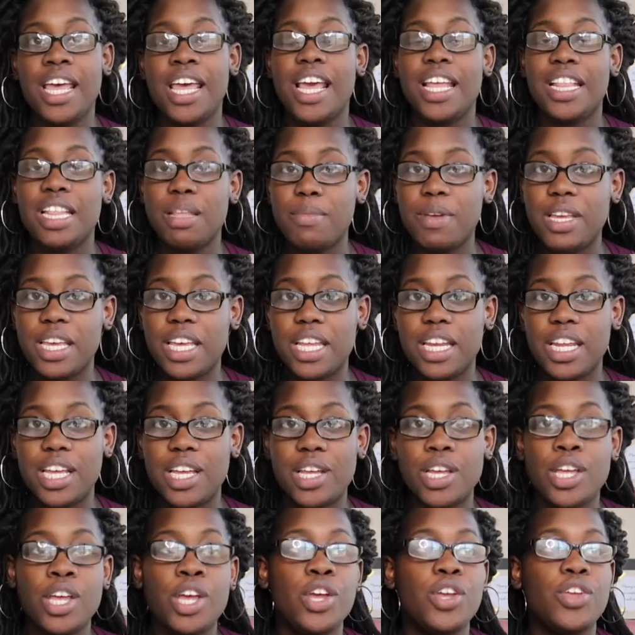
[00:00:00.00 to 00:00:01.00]
In the
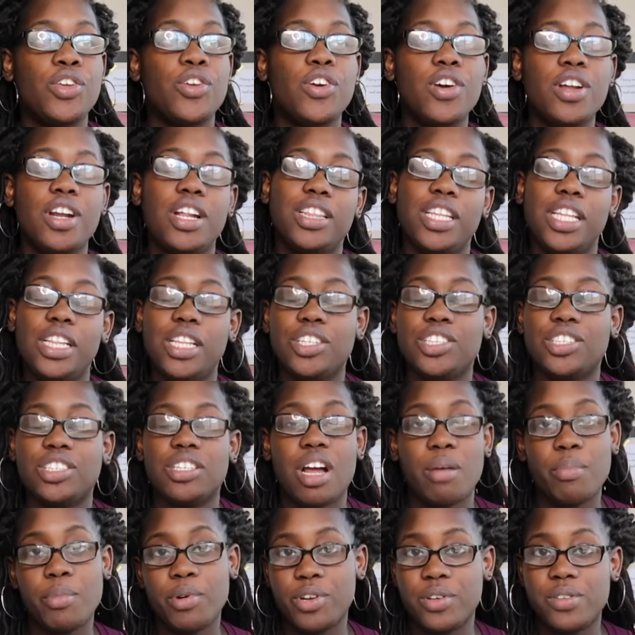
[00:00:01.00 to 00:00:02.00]
beginning, you're going to think that you're
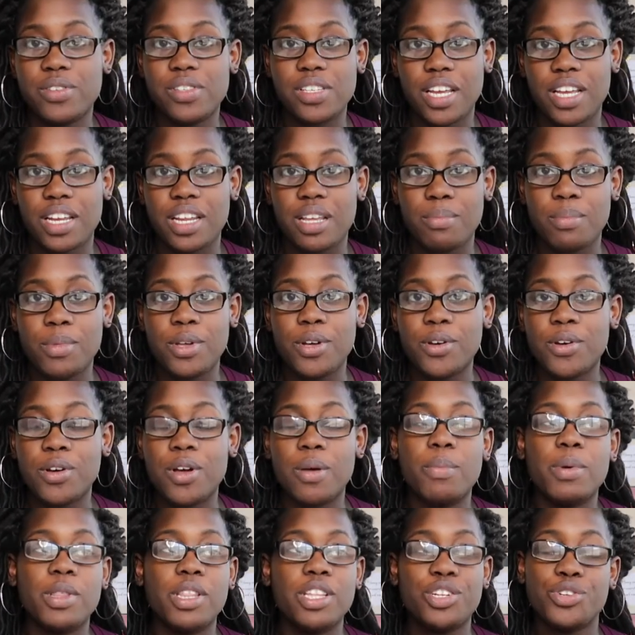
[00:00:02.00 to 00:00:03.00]
not producing any milk,
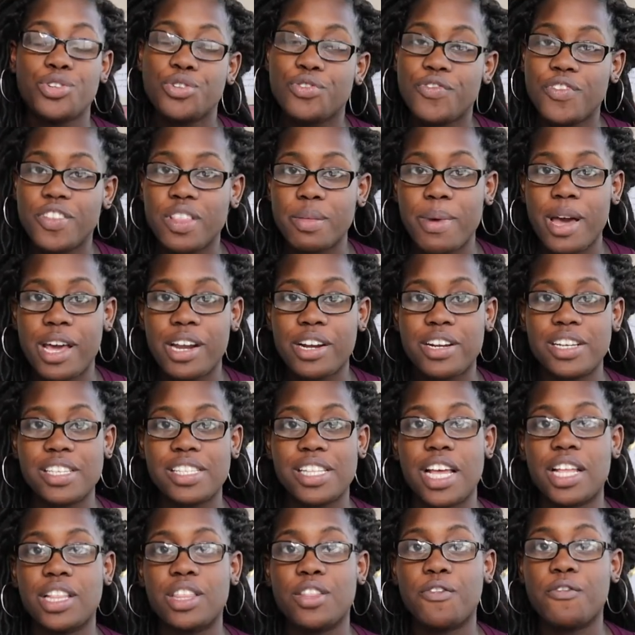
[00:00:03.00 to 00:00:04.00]
but the truth of the matter is
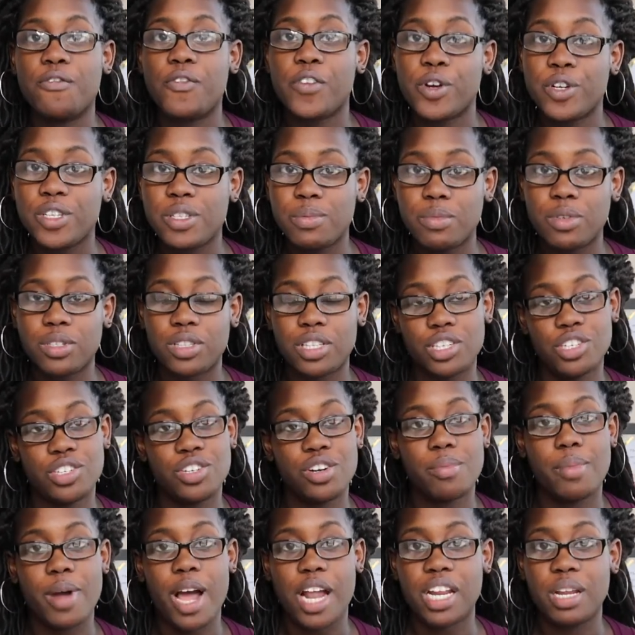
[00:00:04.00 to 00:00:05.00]
that the first milk that
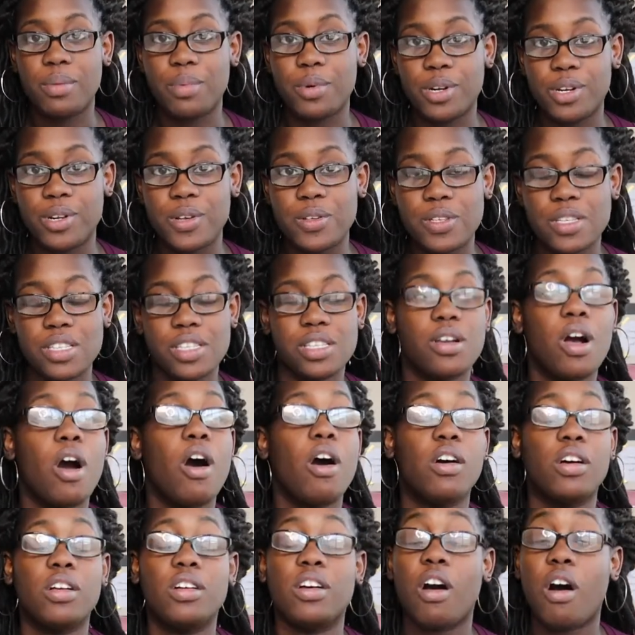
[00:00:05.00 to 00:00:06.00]
your body produces is
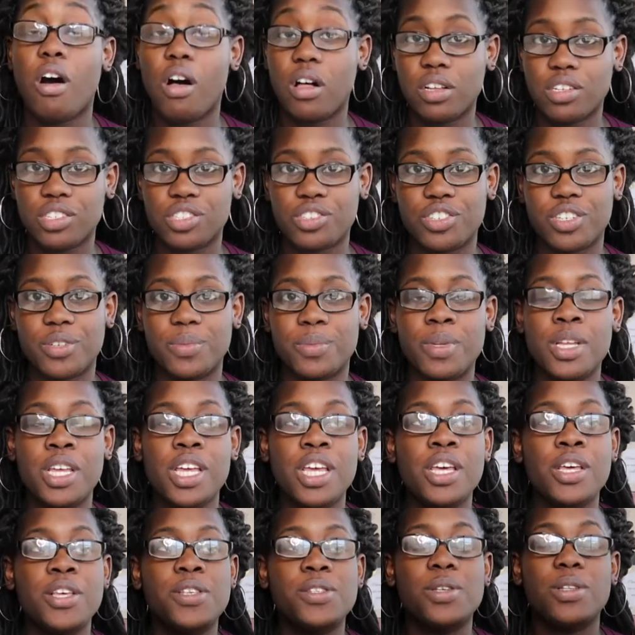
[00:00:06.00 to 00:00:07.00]
called colostrum.
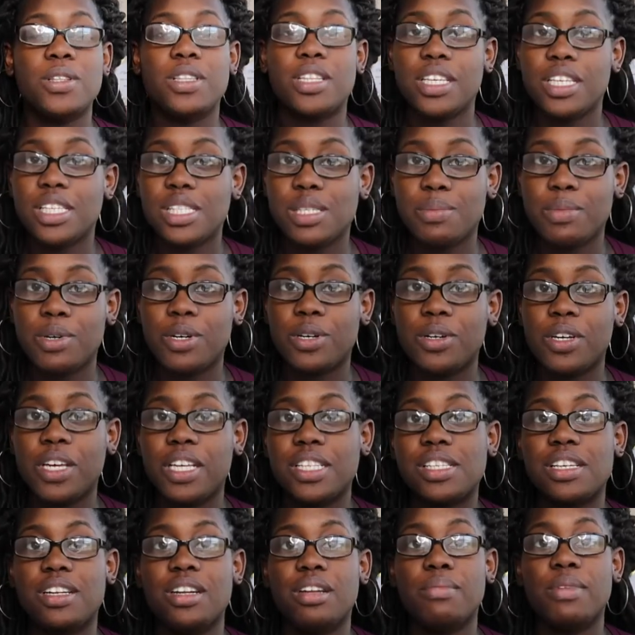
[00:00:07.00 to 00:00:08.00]
So this milk
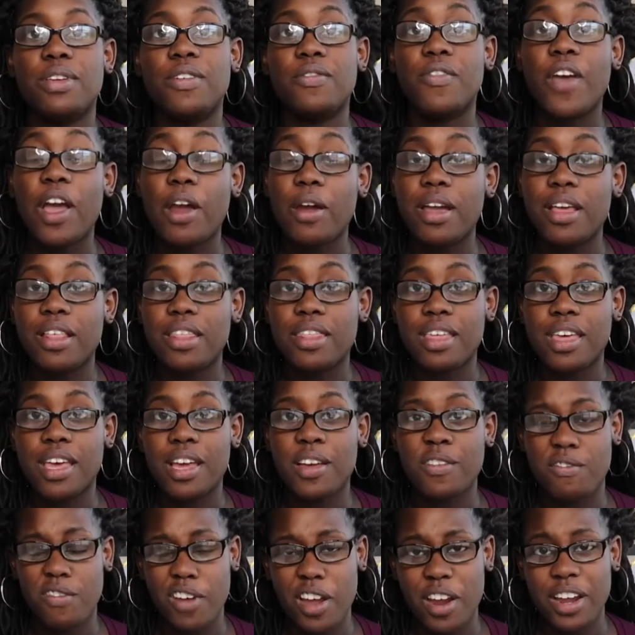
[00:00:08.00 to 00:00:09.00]
is going to be very
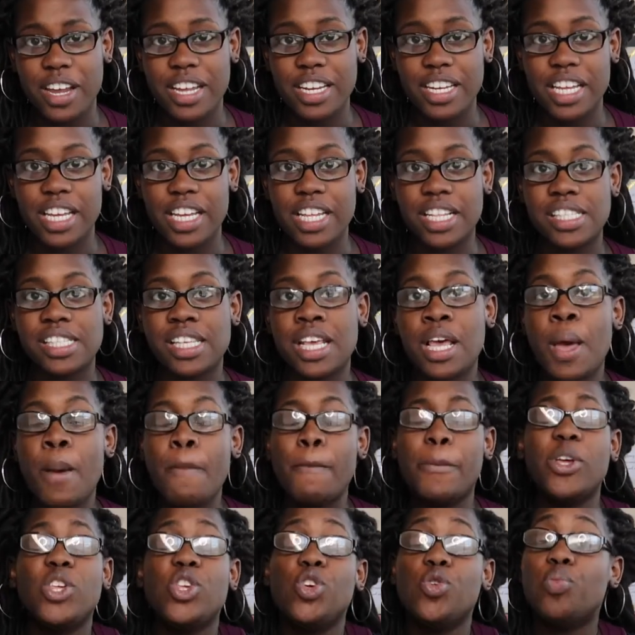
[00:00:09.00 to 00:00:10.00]
thick, very dense,
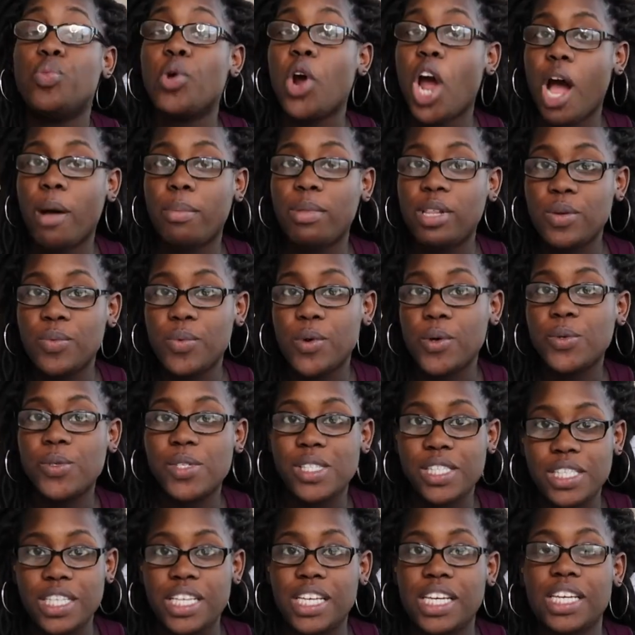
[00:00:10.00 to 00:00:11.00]
but you probably won't
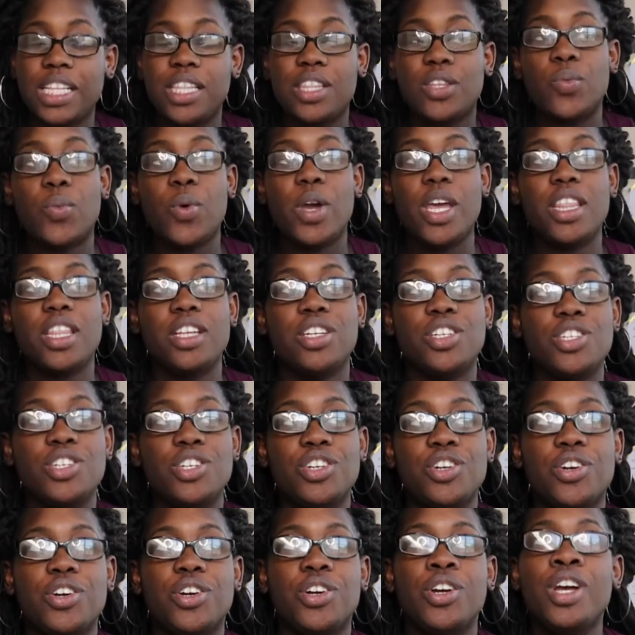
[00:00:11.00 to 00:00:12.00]
see it the way that
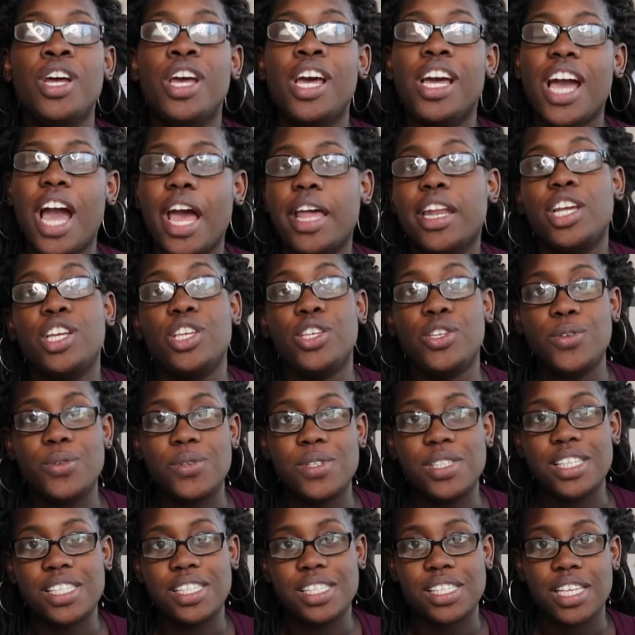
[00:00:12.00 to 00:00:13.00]
you're kind of
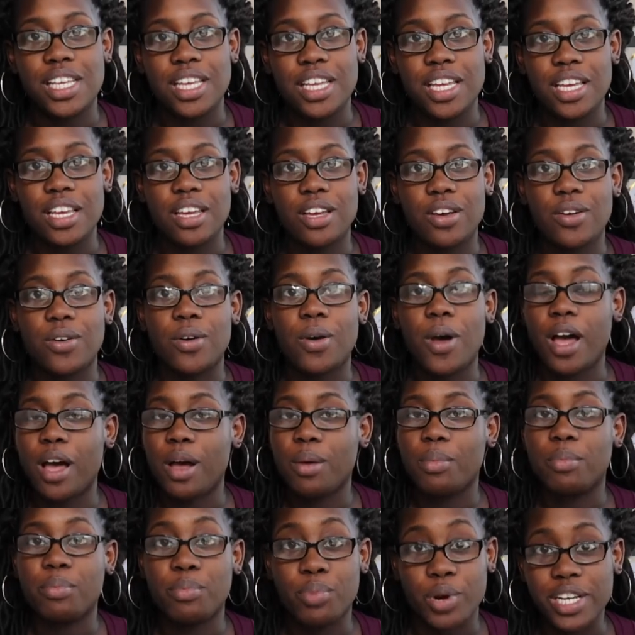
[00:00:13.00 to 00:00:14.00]
used to seeing
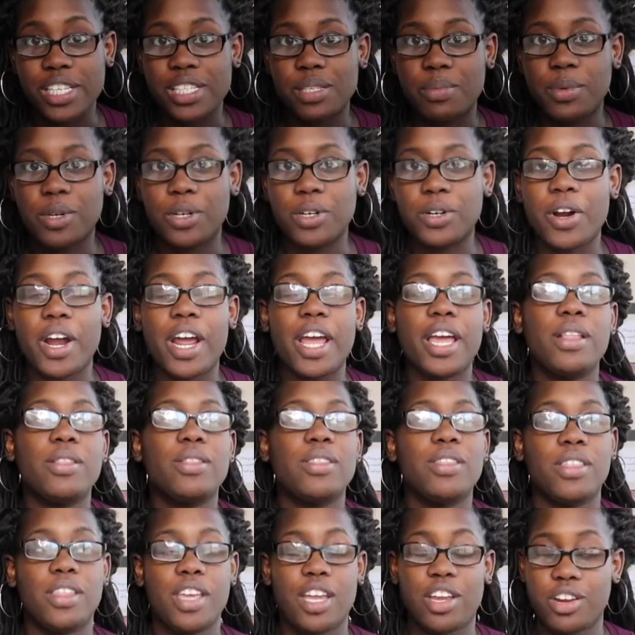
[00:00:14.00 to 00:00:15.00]
um, breast milk, right?
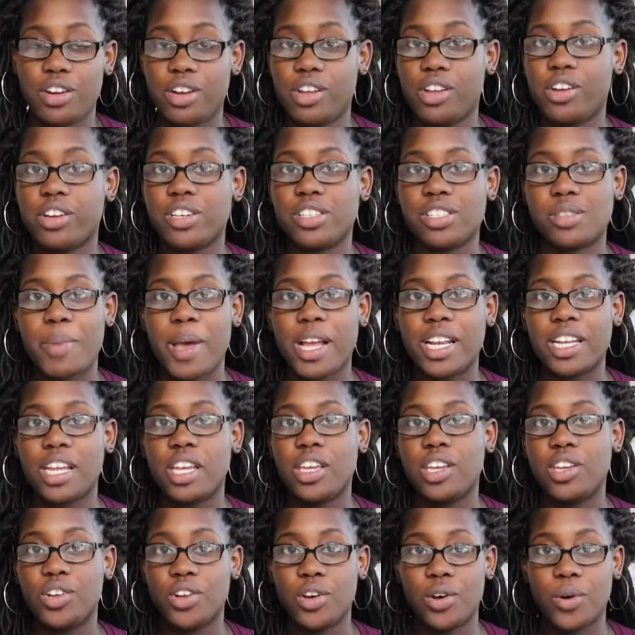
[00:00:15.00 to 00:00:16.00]
If you're, you're
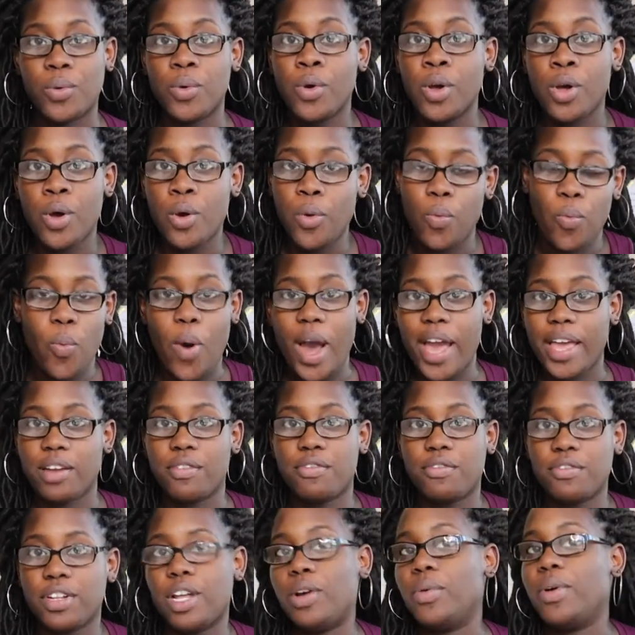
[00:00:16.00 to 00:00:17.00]
expecting, you know, white
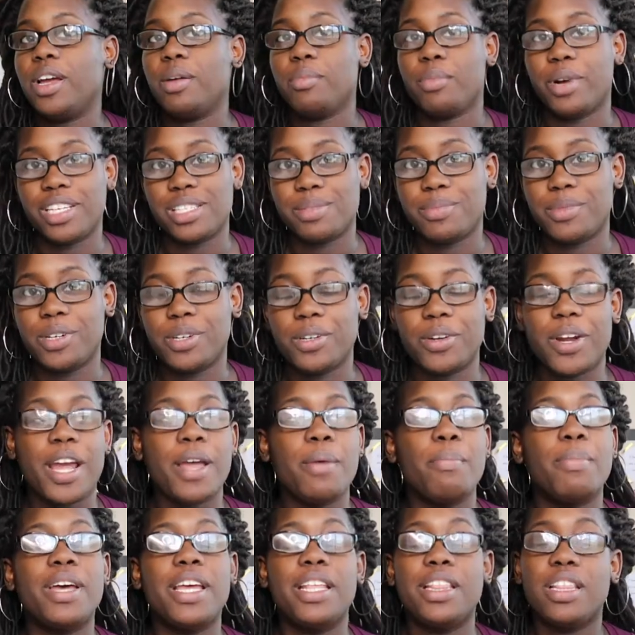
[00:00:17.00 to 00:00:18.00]
flowing breast milk,
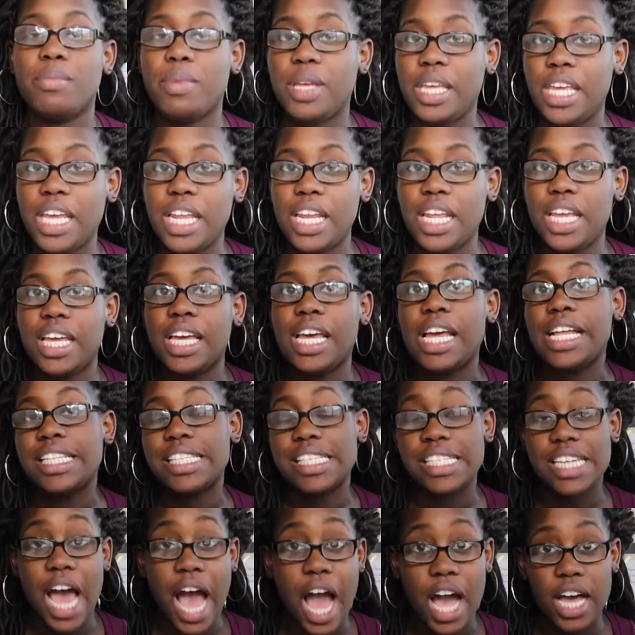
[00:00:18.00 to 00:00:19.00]
right? But in the beginning,
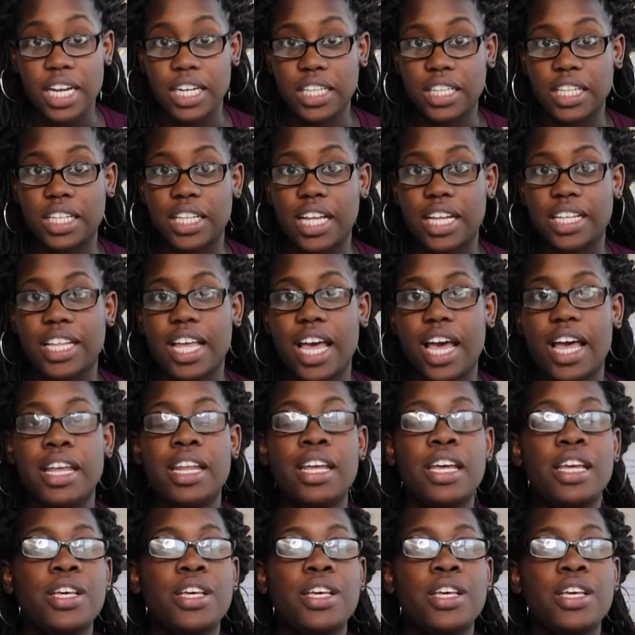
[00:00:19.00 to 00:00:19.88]
it's not going to look like that.